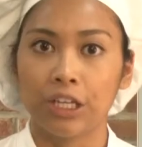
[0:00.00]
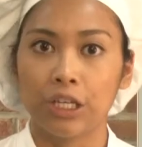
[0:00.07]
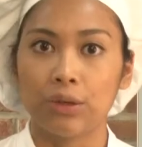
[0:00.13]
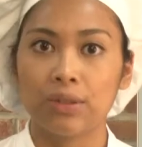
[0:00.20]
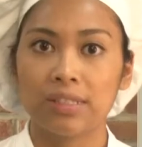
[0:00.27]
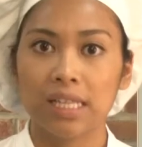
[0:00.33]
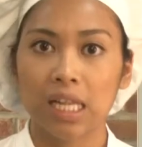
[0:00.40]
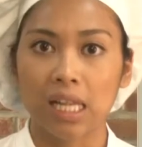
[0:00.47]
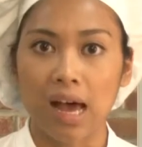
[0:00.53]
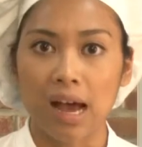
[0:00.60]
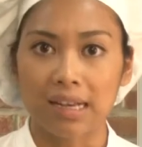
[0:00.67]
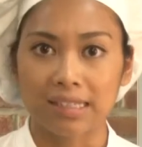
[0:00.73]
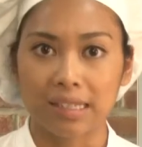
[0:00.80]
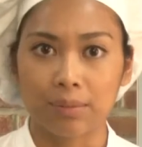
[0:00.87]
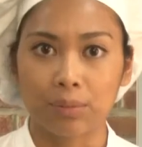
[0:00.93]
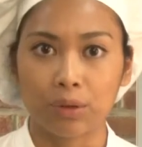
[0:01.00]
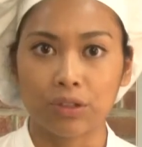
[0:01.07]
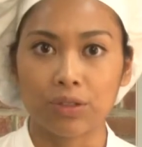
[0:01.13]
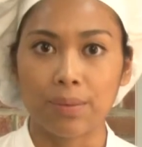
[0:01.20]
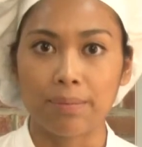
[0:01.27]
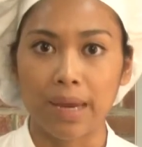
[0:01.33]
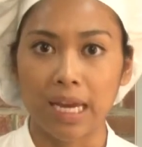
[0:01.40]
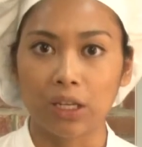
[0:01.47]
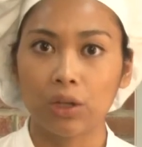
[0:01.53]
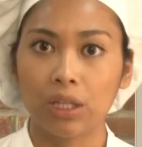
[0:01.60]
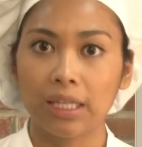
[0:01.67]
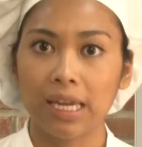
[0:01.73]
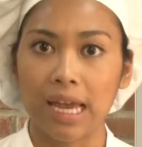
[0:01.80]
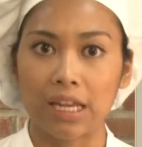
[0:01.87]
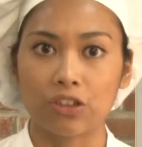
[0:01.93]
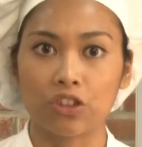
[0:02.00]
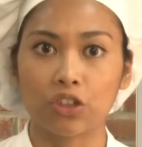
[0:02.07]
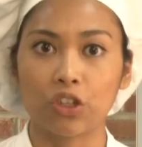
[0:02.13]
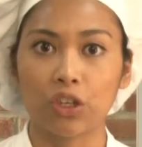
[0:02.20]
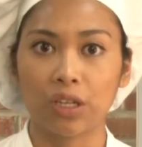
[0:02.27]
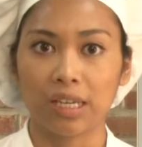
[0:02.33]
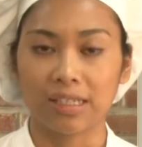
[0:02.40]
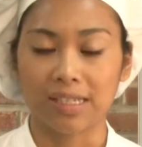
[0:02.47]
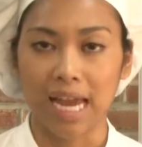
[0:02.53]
Use the clock symbol to manually enter cooking